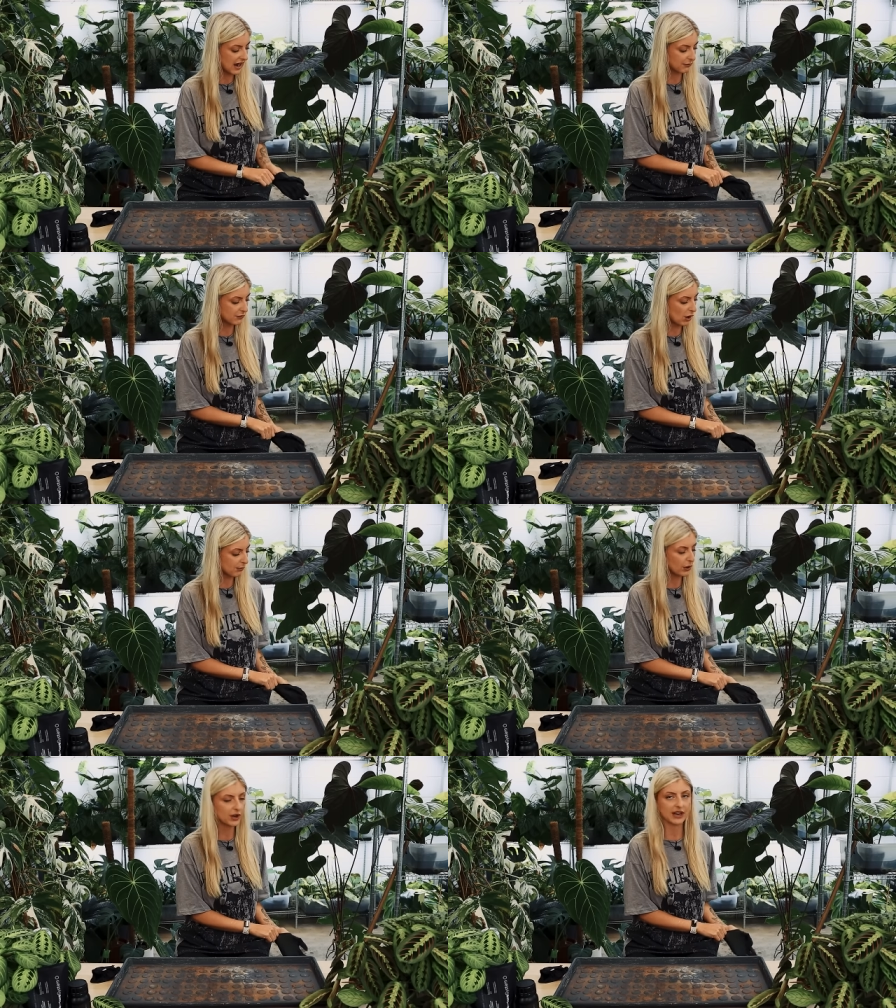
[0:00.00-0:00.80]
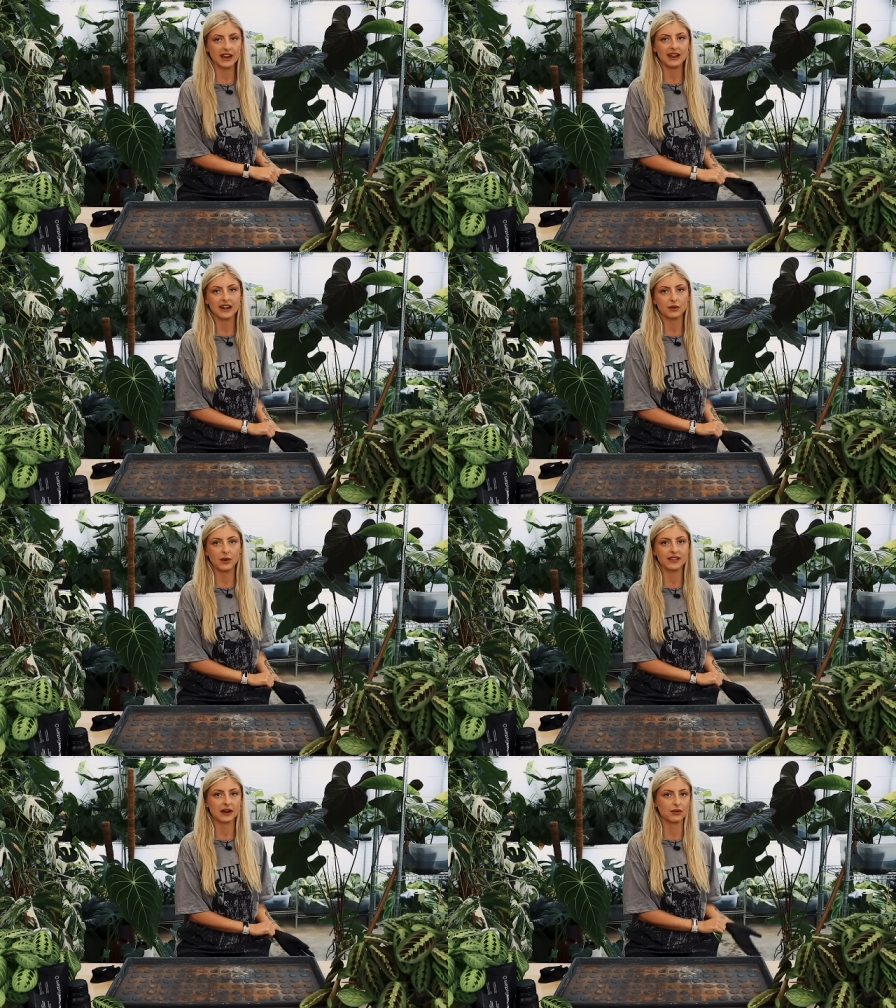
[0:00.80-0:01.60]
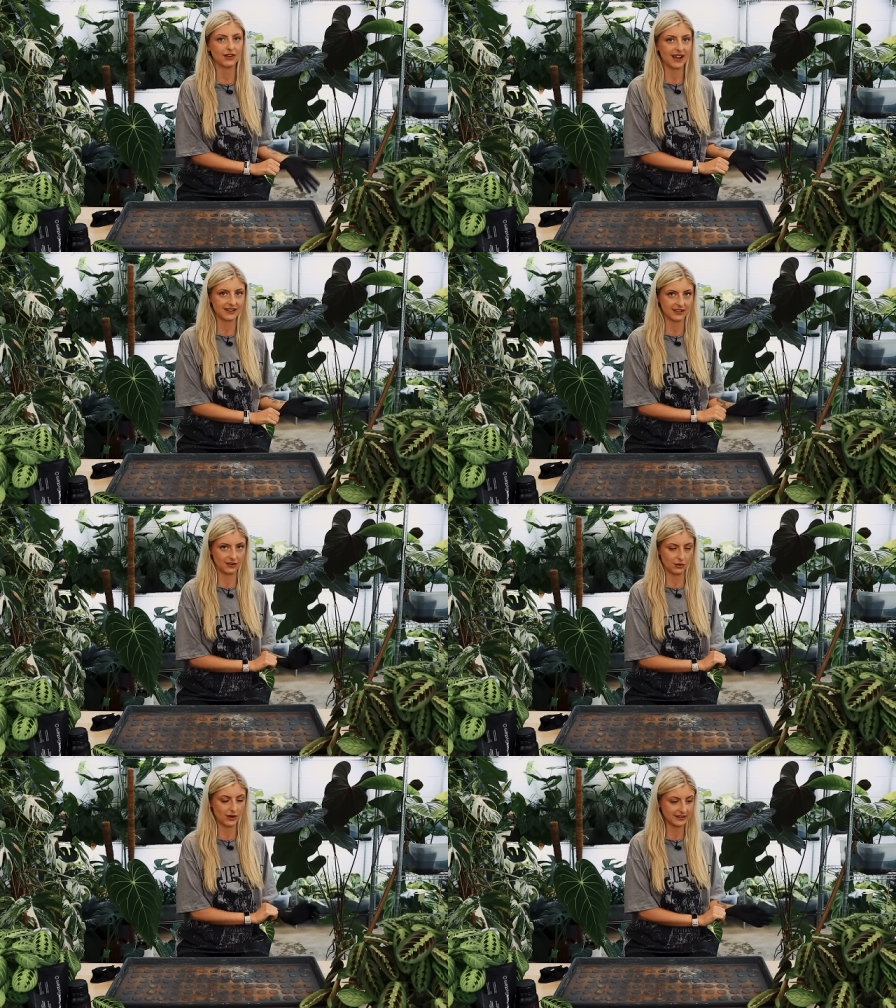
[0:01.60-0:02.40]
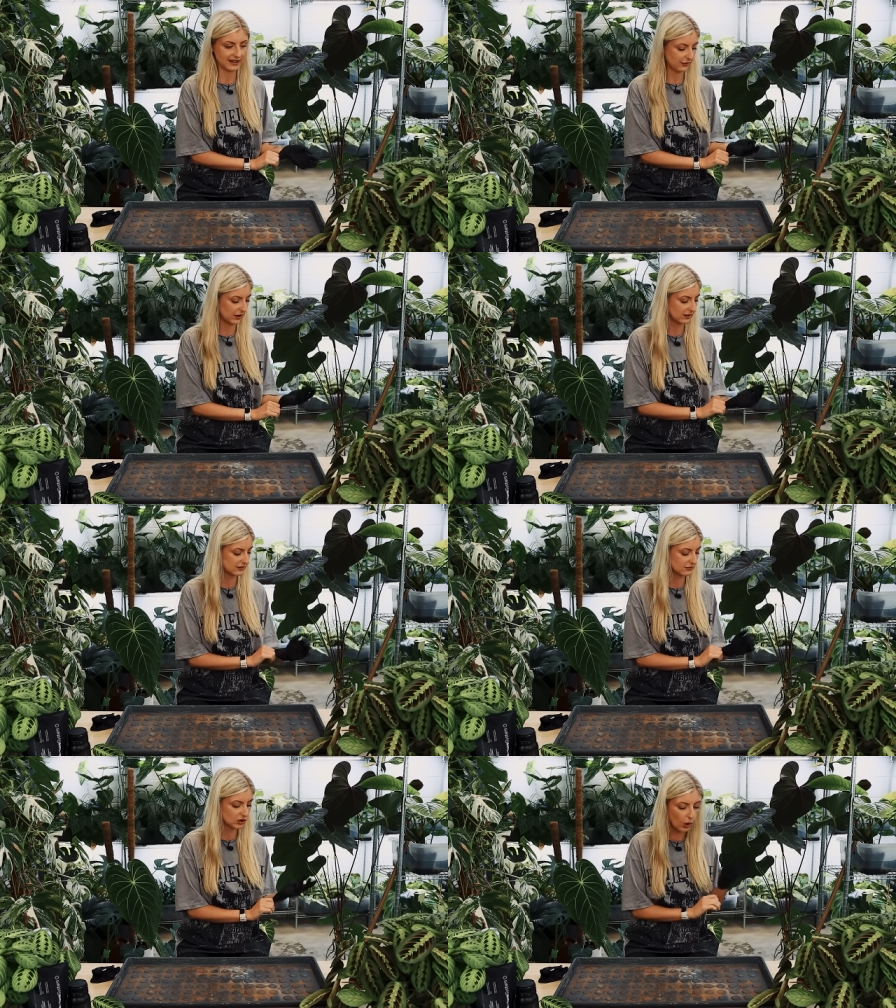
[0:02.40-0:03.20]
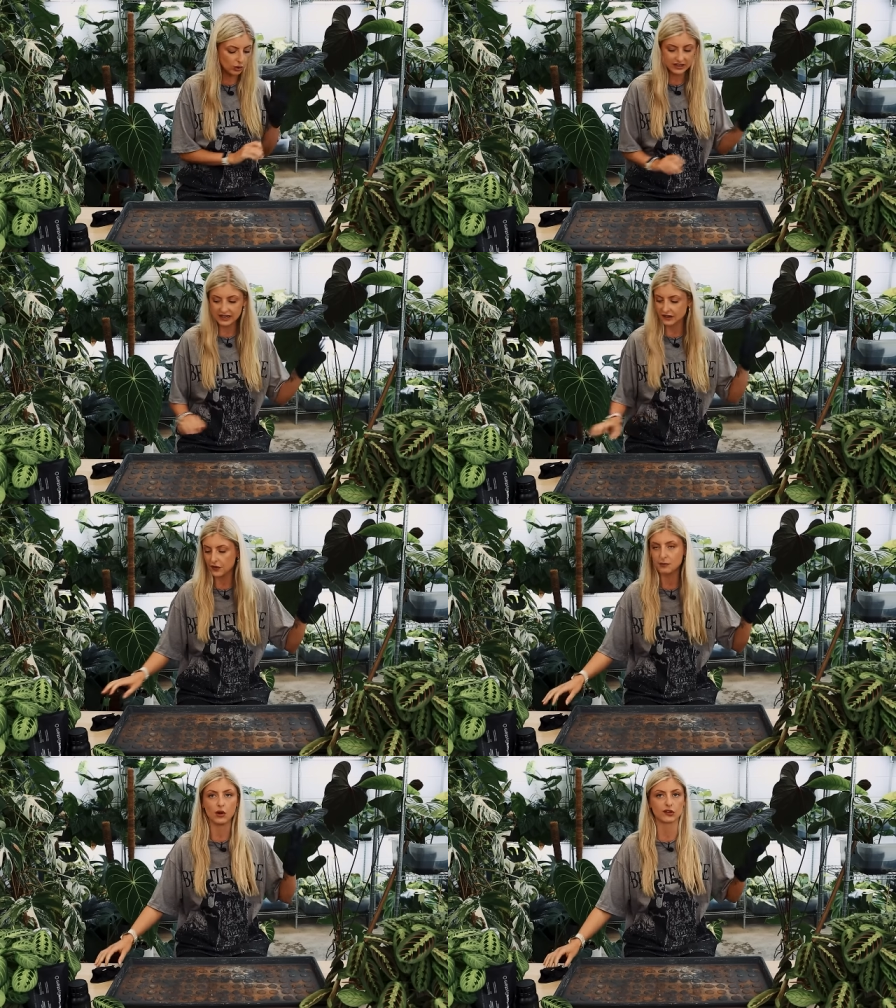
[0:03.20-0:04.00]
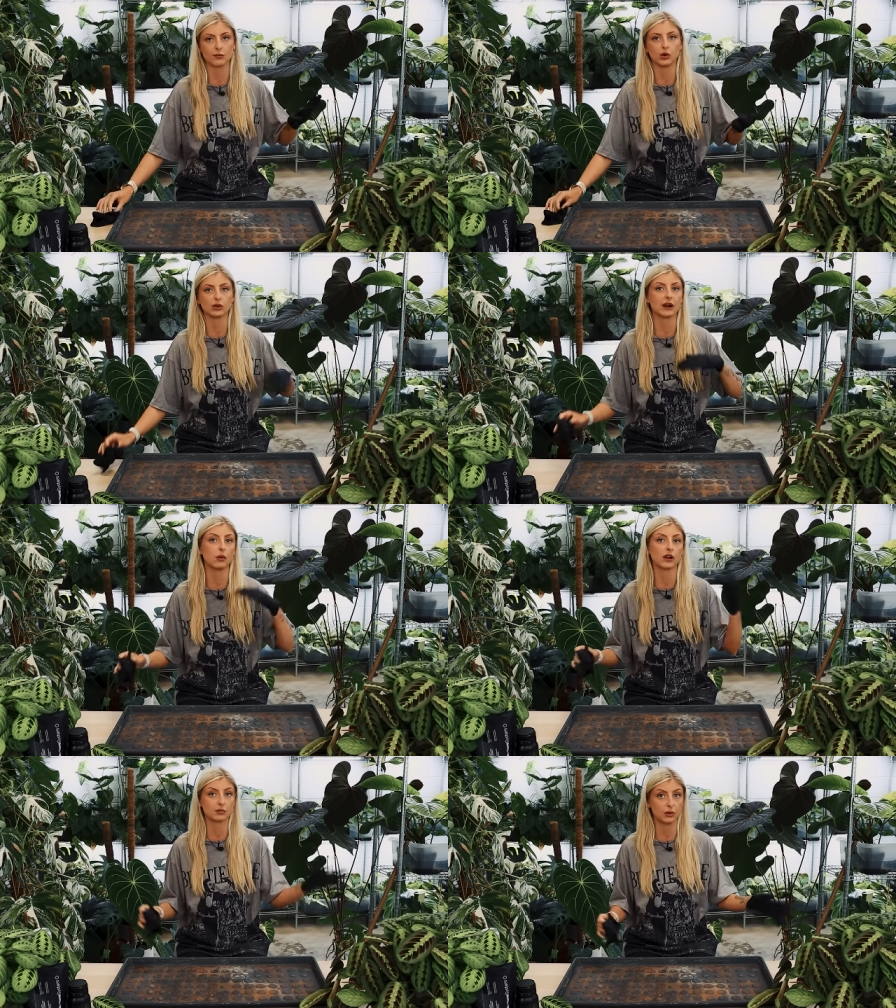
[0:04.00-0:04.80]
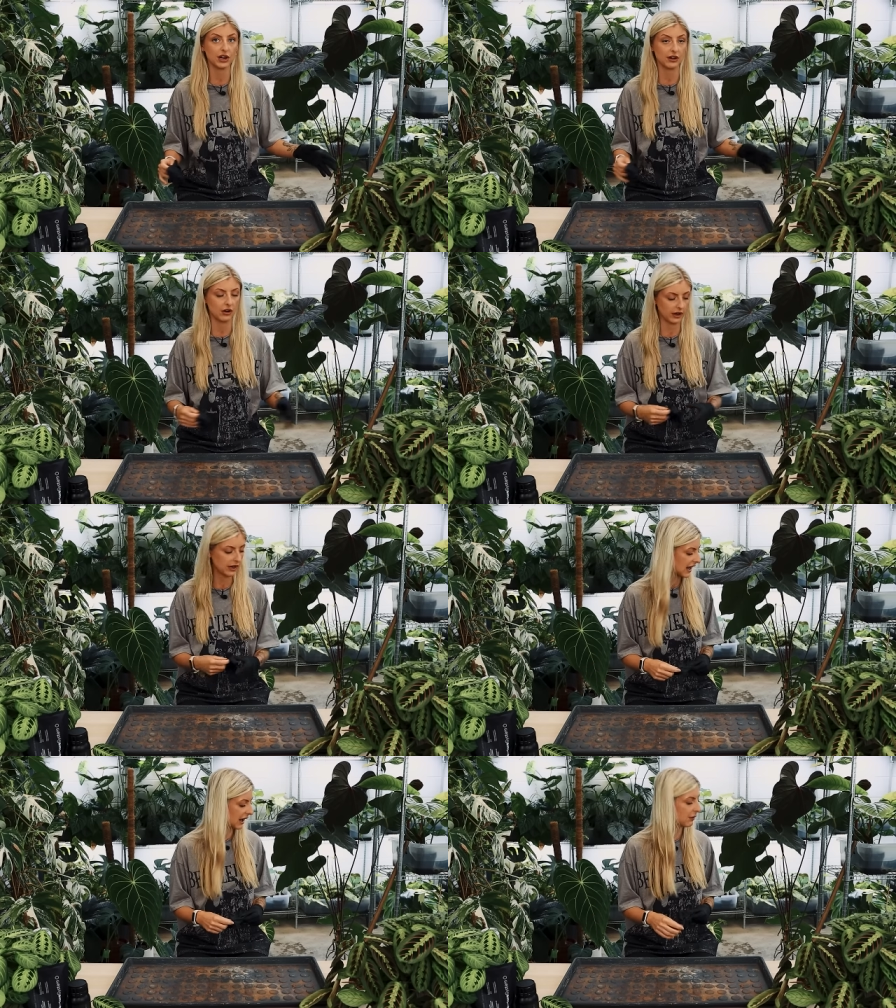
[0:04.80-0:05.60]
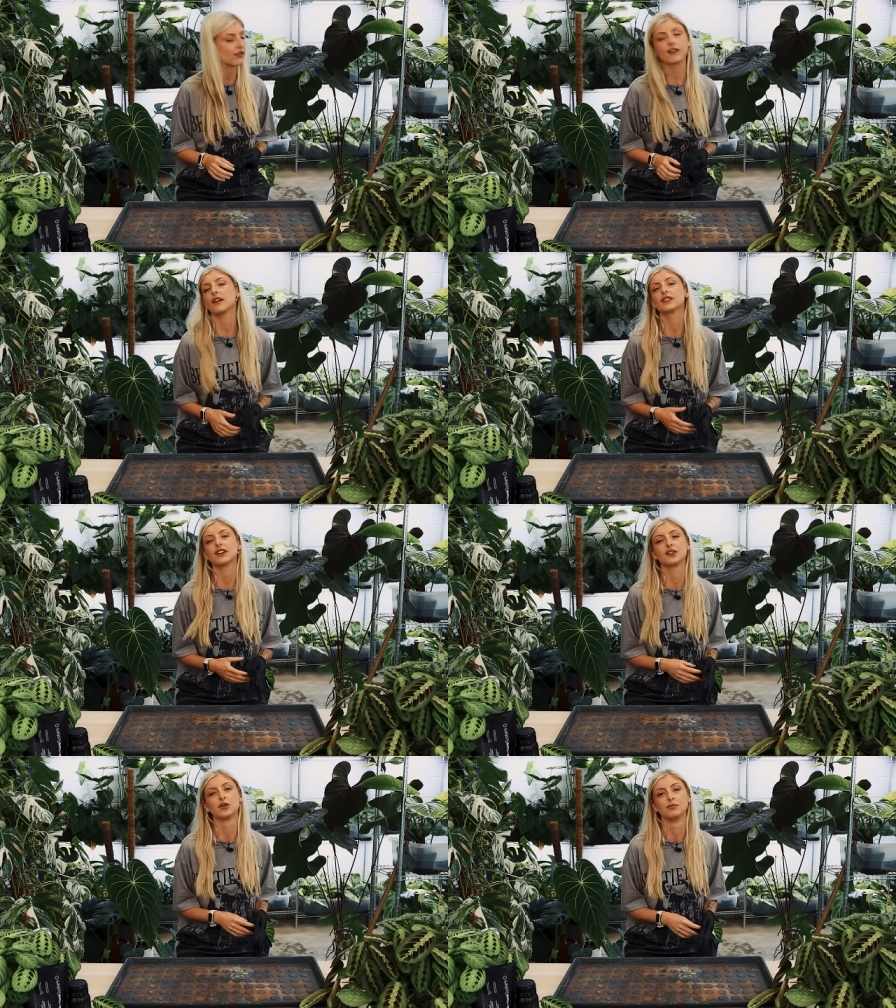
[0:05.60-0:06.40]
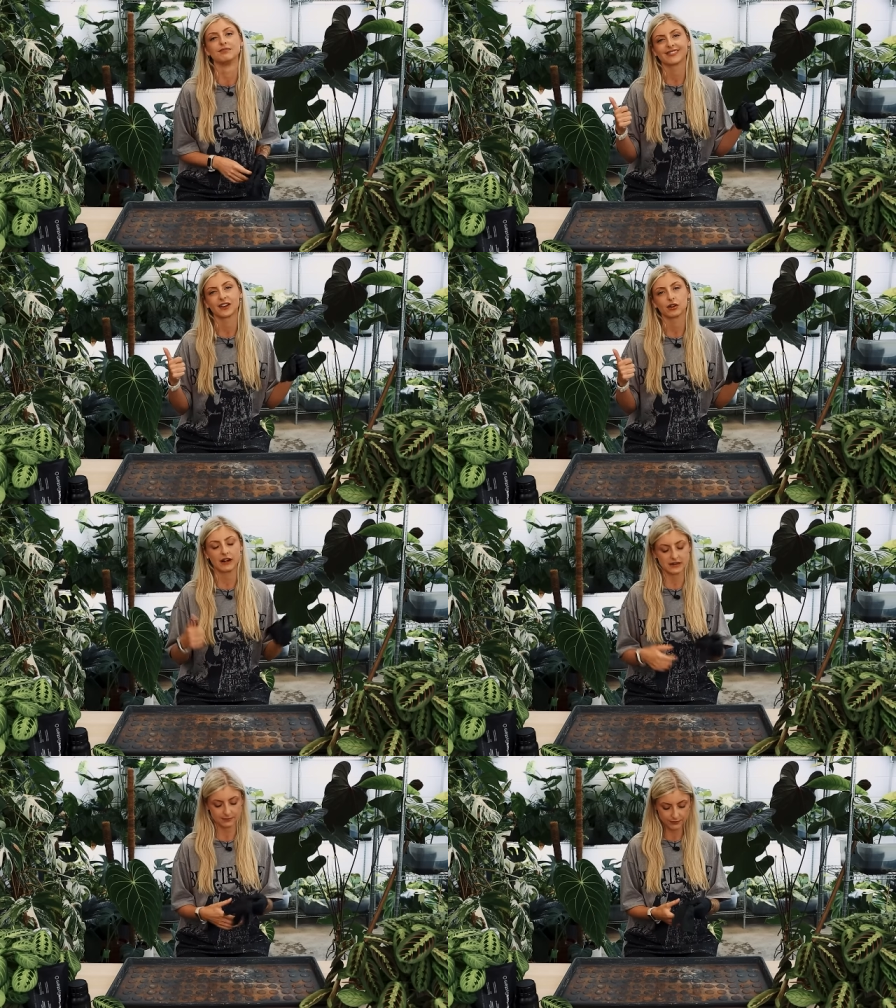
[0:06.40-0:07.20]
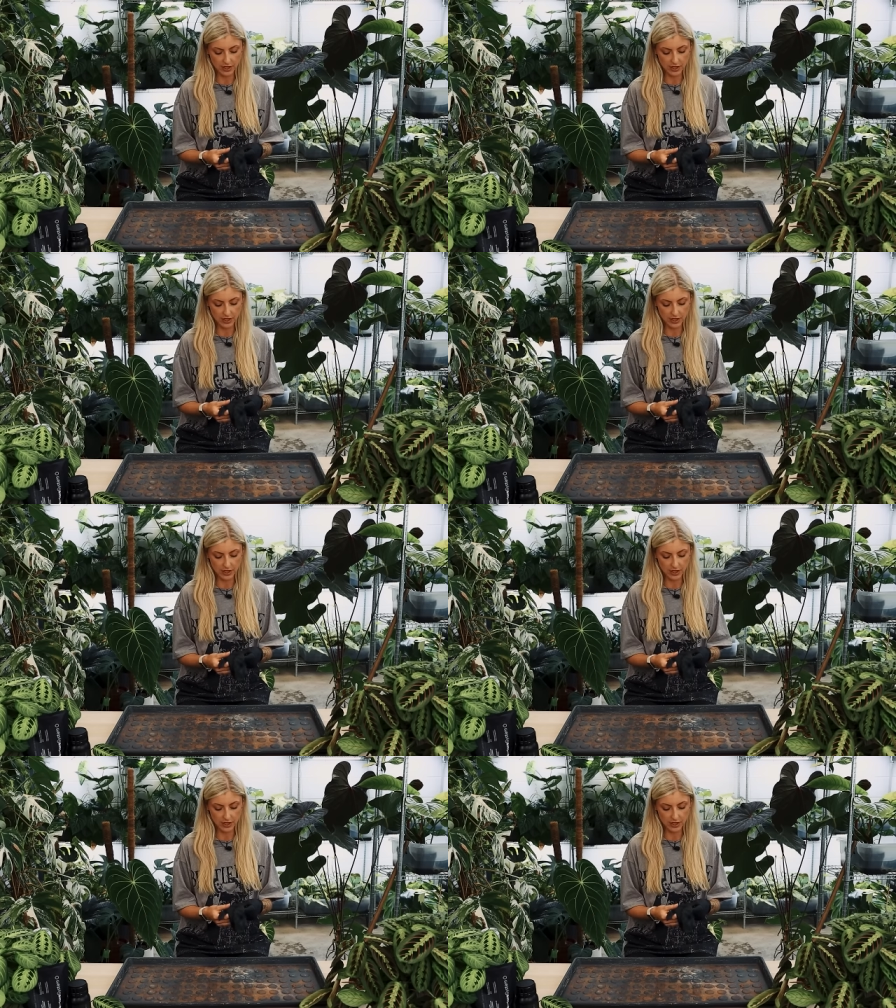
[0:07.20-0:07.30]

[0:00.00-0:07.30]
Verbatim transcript: I'm not potting it in a way that I would have liked to. I did have a totally different moss pole that I wanted to put it on. However, I've left it at home. Great.